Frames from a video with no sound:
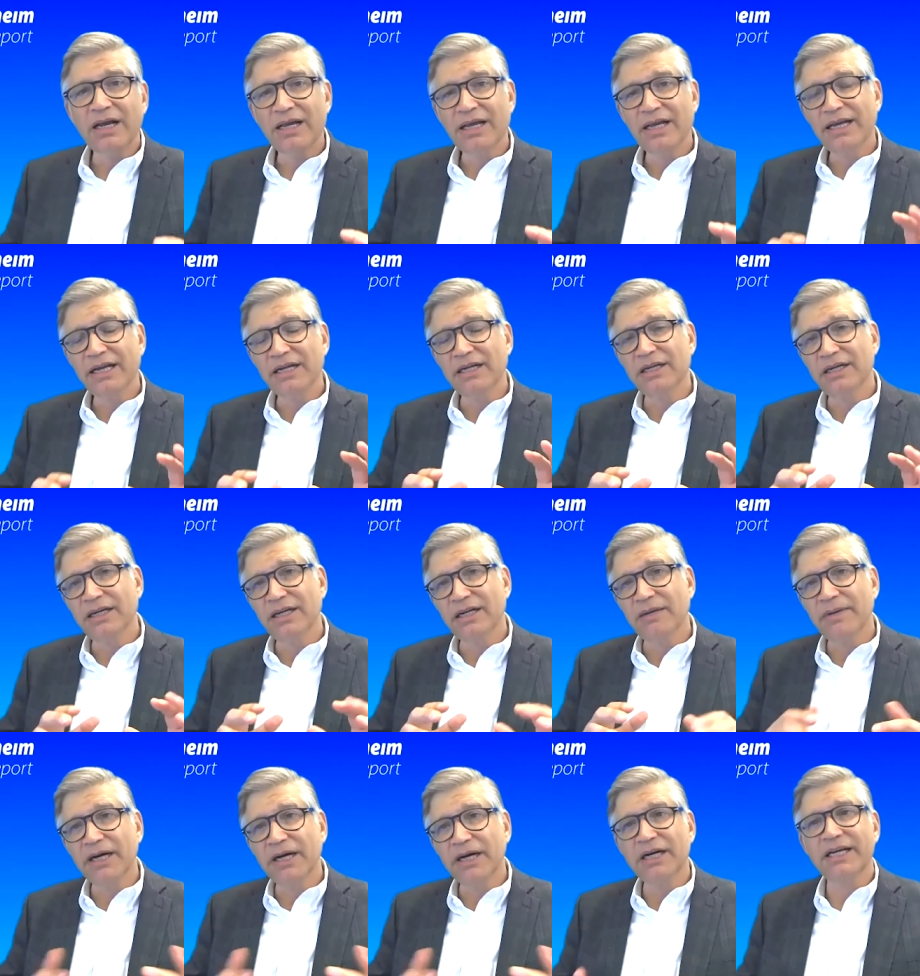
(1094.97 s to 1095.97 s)
In
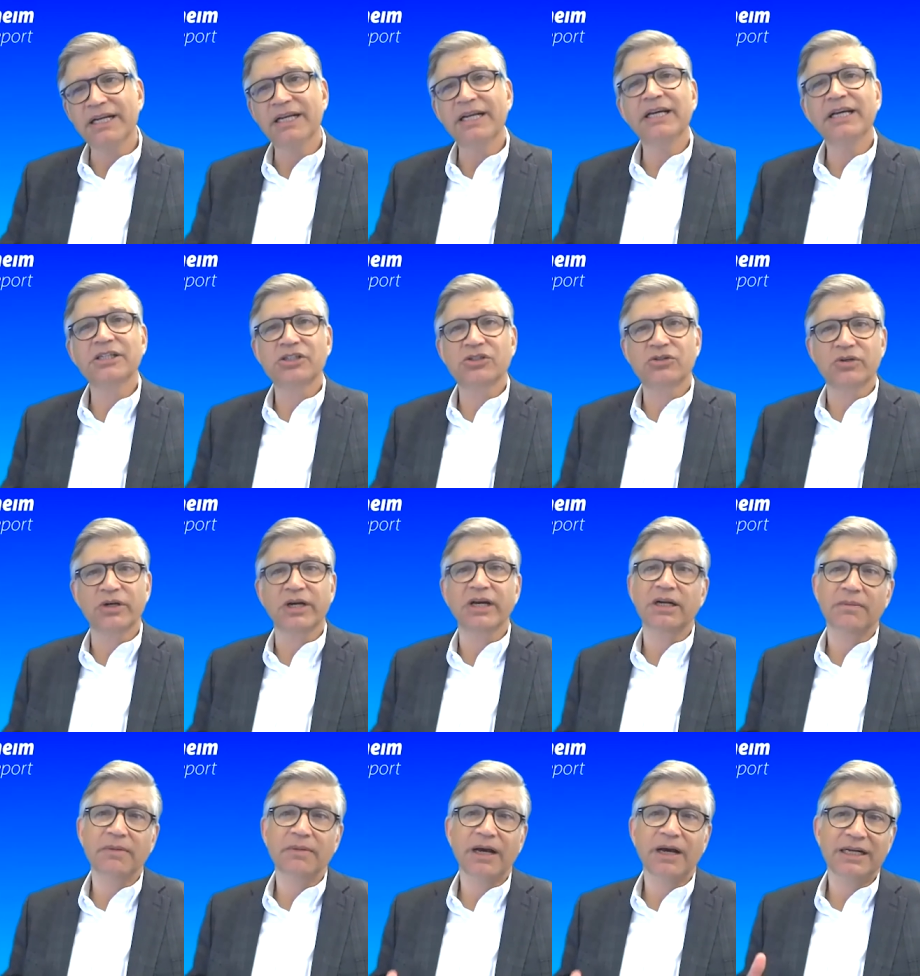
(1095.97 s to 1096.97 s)
American history,
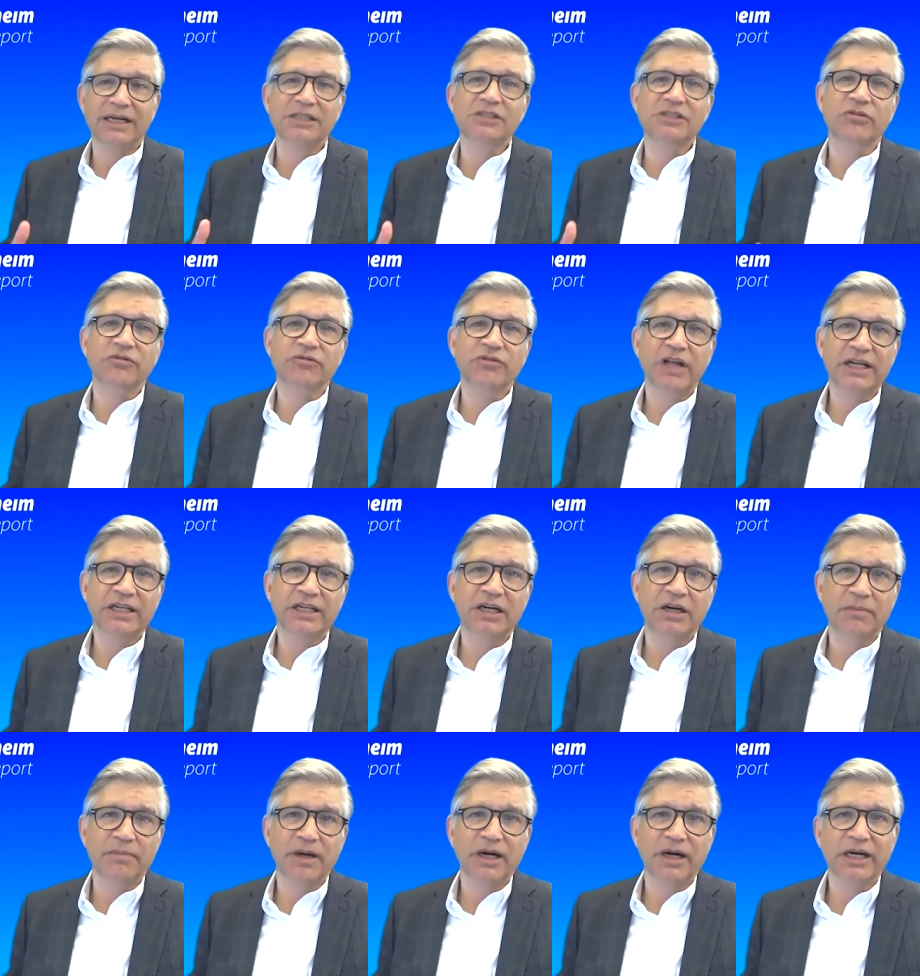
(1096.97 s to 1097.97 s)
and it's reflected in
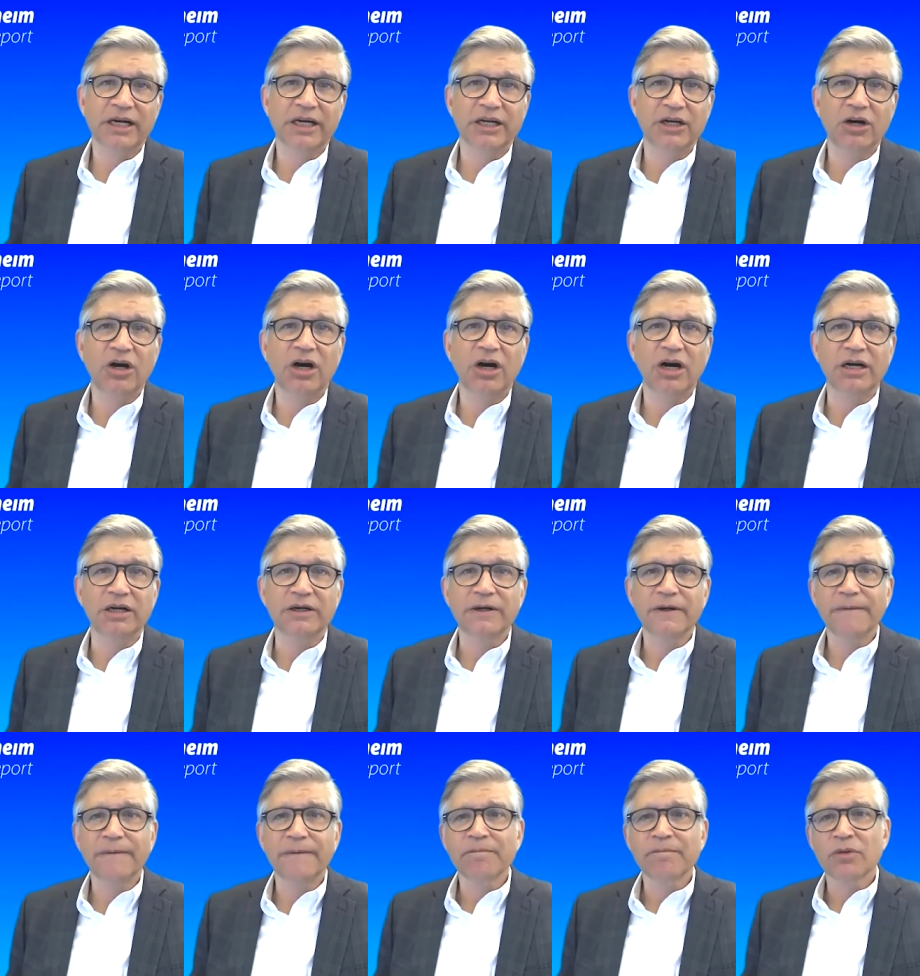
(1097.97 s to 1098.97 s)
American art,
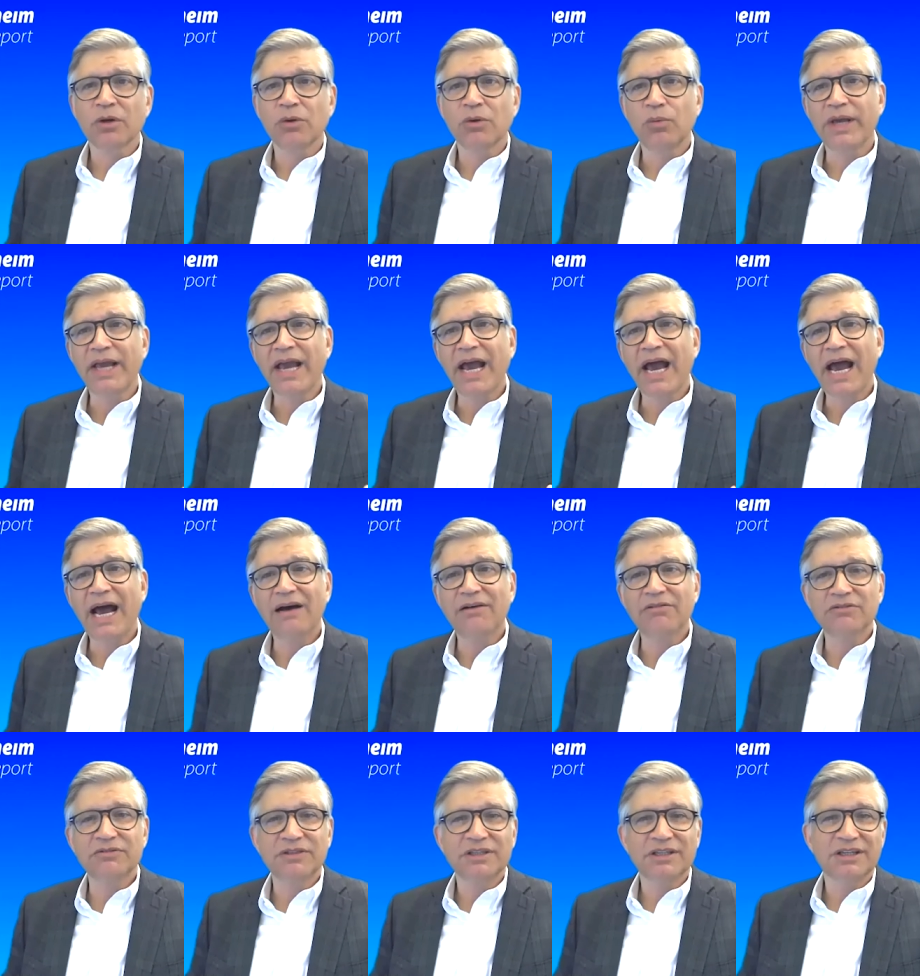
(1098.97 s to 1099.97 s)
we
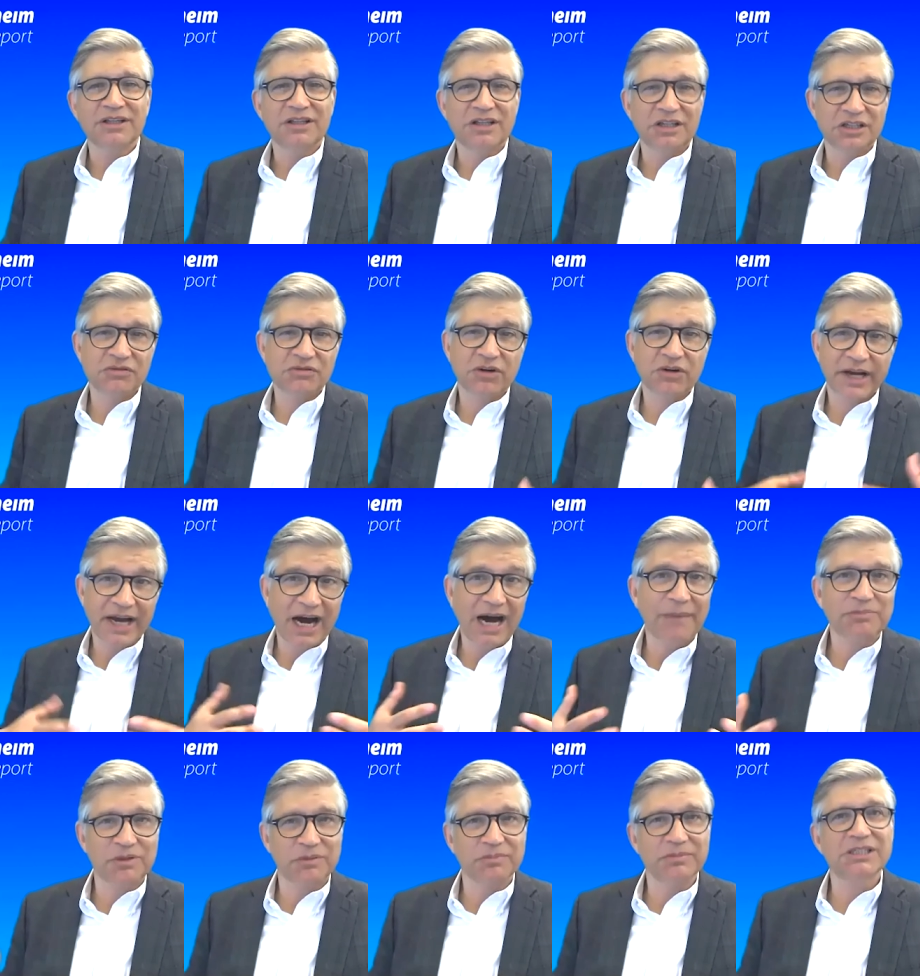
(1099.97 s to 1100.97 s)
have this very
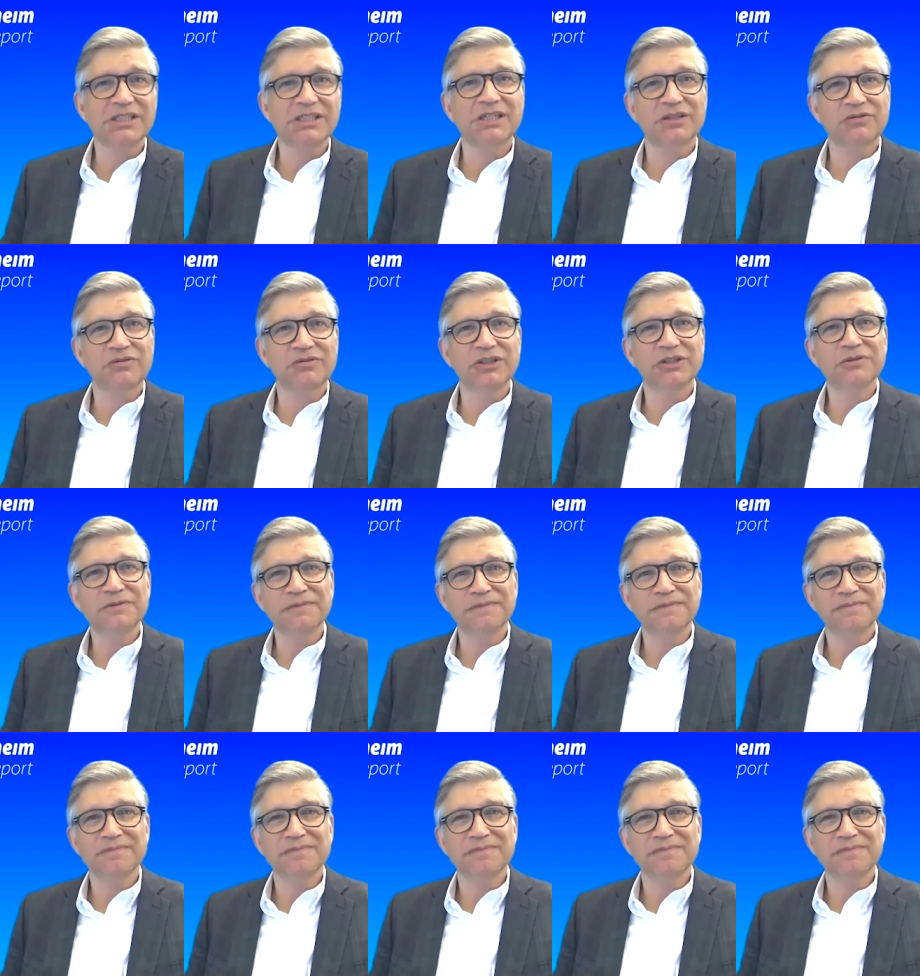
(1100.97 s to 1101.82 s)
optimistic view.